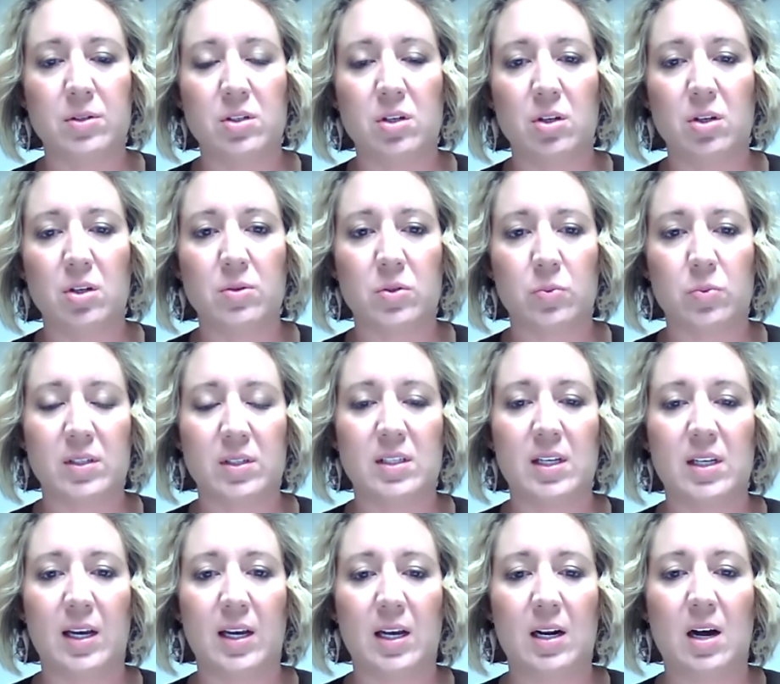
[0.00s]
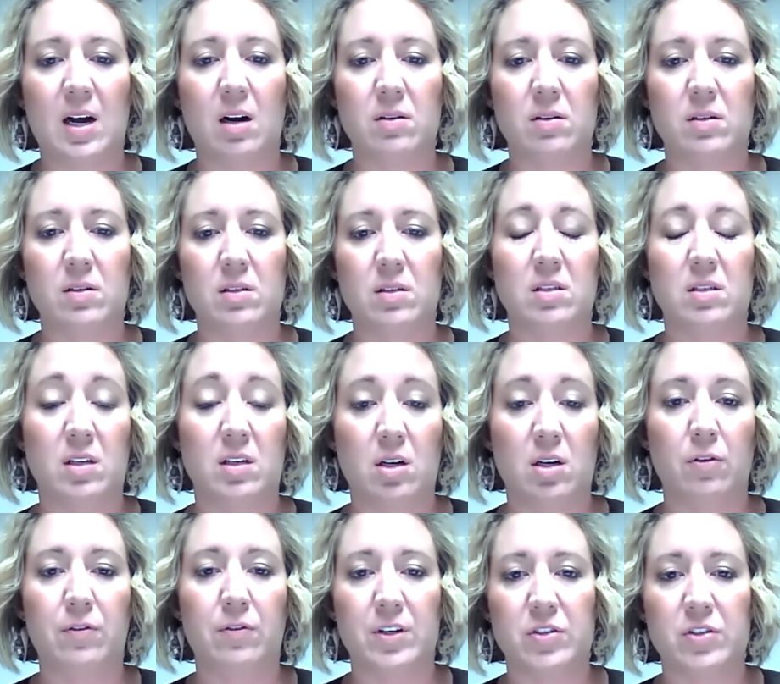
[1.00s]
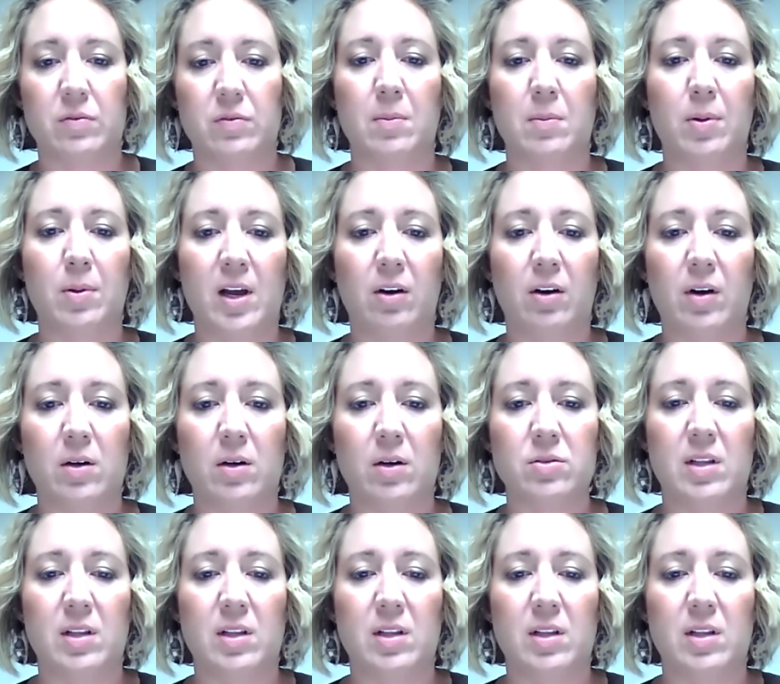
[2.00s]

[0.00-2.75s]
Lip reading: to use once they get out, finish from the playground.